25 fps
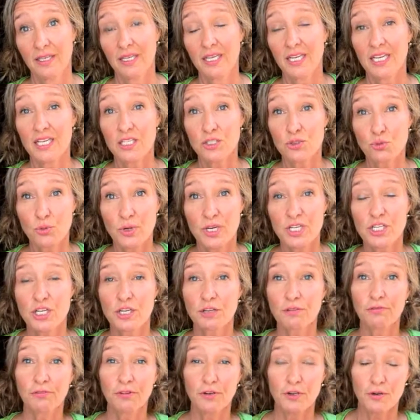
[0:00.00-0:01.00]
is
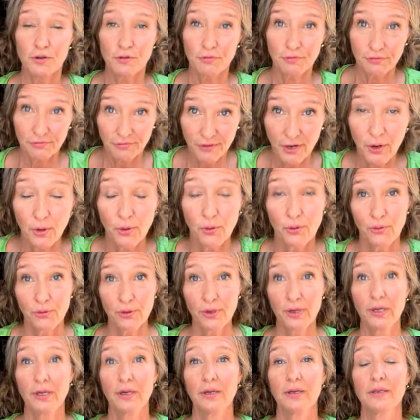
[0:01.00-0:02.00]
reaching for your
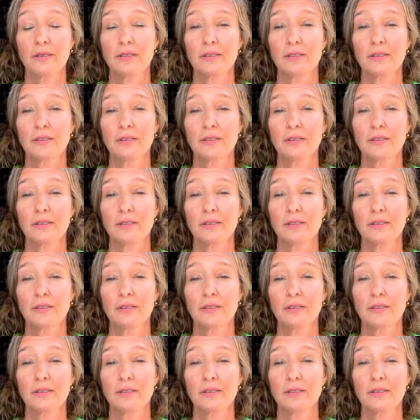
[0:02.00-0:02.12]
phone,